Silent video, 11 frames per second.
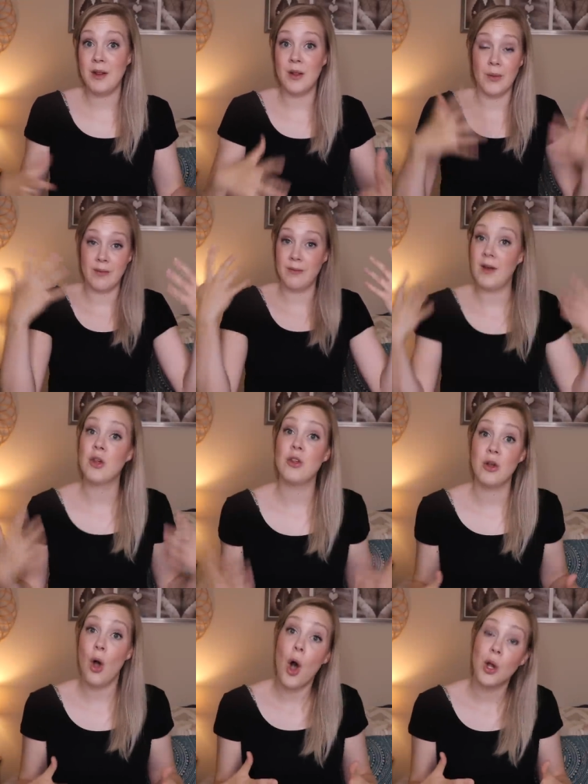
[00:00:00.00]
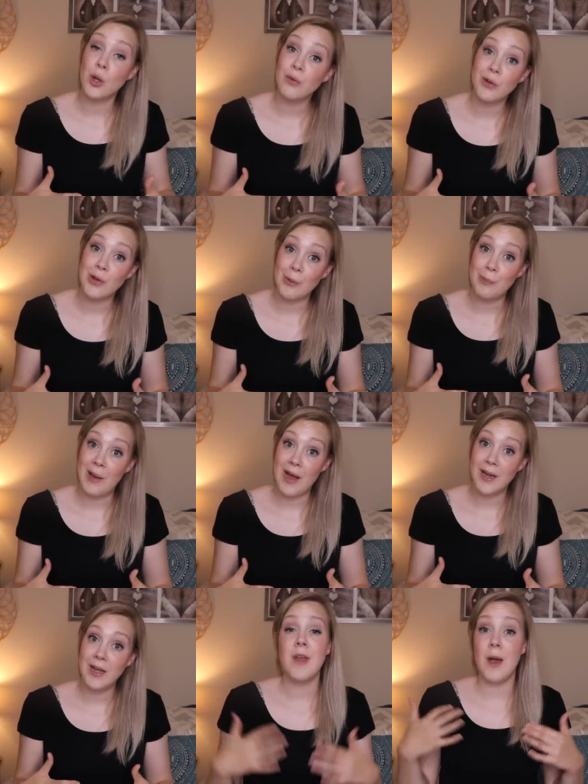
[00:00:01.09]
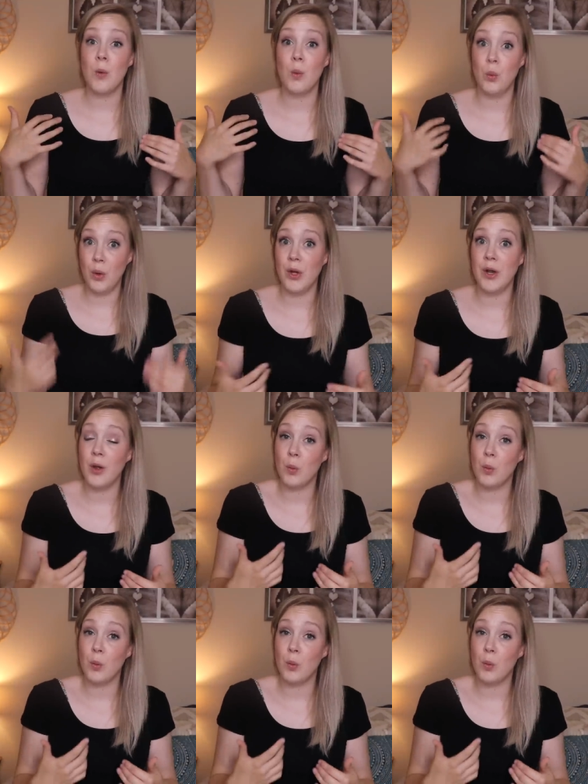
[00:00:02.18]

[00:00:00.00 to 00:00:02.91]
so an infection all over your body that would